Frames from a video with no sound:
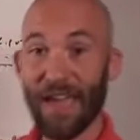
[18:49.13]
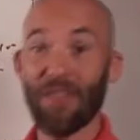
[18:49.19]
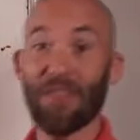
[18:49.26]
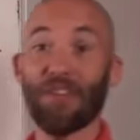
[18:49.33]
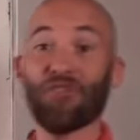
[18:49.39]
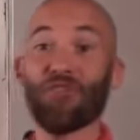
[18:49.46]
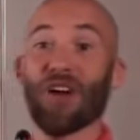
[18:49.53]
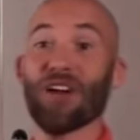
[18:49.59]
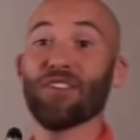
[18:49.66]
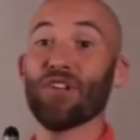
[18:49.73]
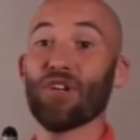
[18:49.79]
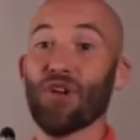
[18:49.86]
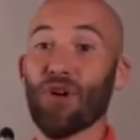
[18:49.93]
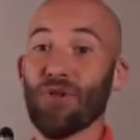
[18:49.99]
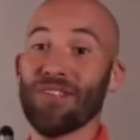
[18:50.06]
It then tries
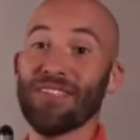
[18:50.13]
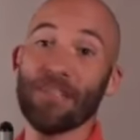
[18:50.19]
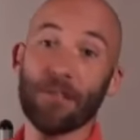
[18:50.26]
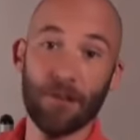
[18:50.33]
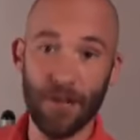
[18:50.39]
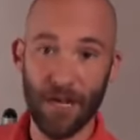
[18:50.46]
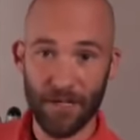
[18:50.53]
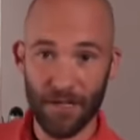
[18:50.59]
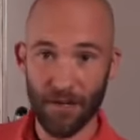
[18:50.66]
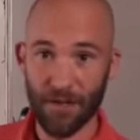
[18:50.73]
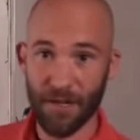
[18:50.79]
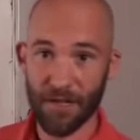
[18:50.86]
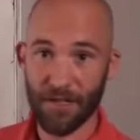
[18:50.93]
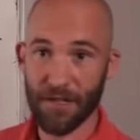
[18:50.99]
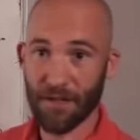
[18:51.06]
to go to
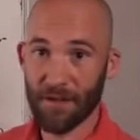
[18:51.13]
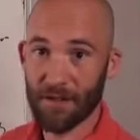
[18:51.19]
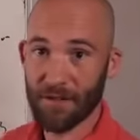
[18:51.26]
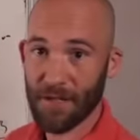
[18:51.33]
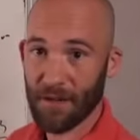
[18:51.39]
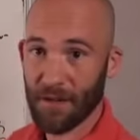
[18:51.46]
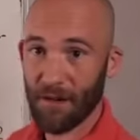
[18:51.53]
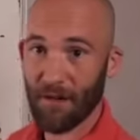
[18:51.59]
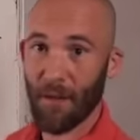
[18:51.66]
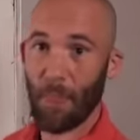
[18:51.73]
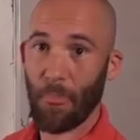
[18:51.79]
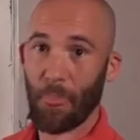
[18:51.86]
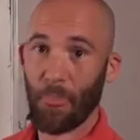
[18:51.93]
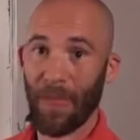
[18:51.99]
0.0.0.0, and